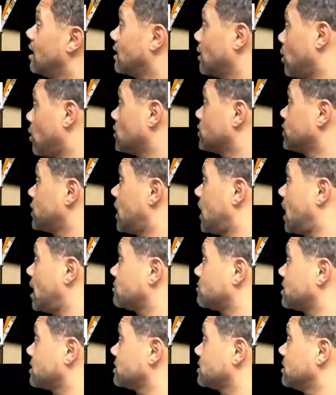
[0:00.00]
larger
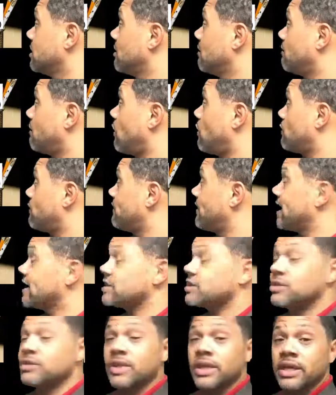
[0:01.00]
objects fall
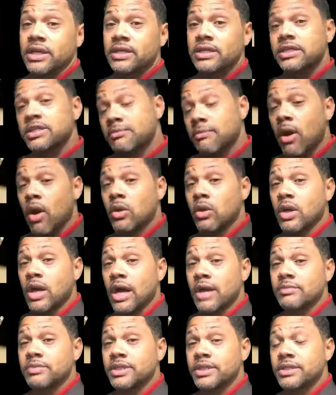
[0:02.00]
faster than smaller
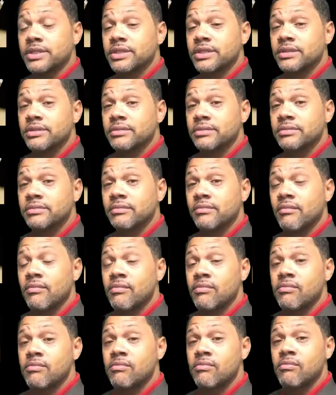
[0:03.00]
objects.
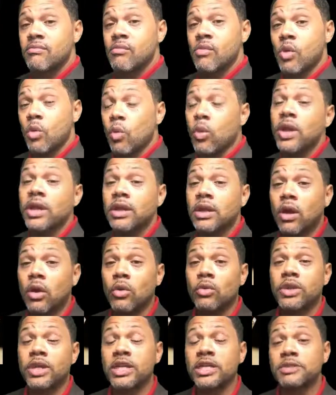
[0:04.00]
We
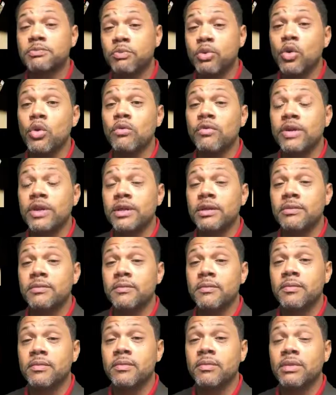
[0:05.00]
know that it's proven
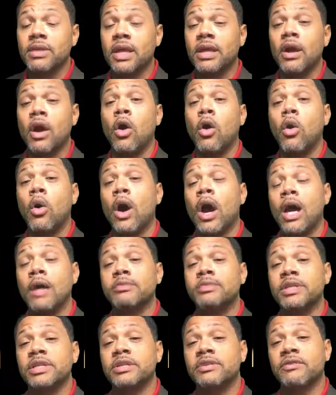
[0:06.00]
that all
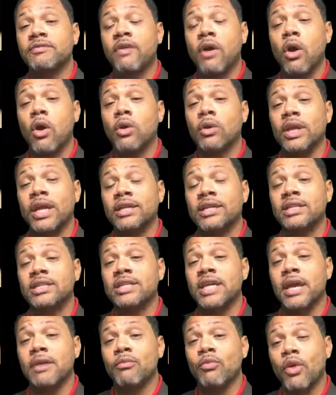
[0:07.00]
objects fall at the
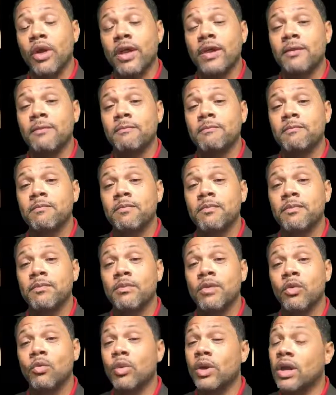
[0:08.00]
same rate,
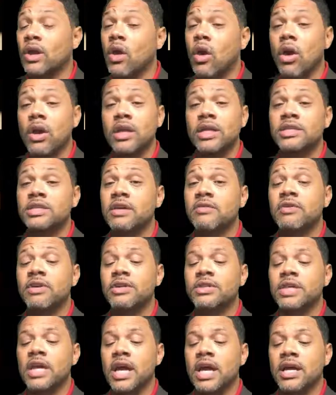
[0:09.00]
regardless of
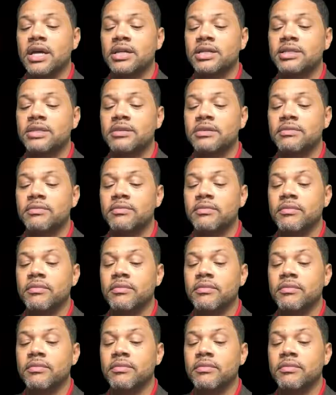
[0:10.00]
their size.